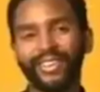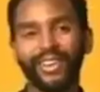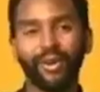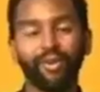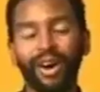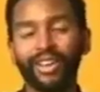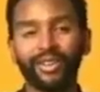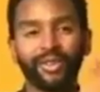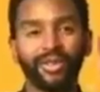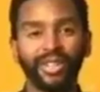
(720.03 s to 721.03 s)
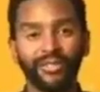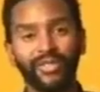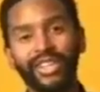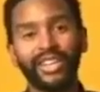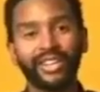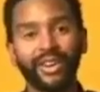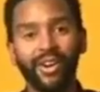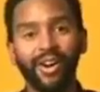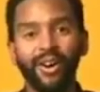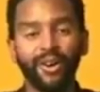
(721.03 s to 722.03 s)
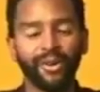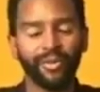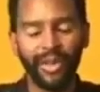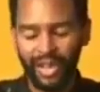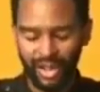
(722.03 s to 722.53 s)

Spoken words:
while you're fleeing your home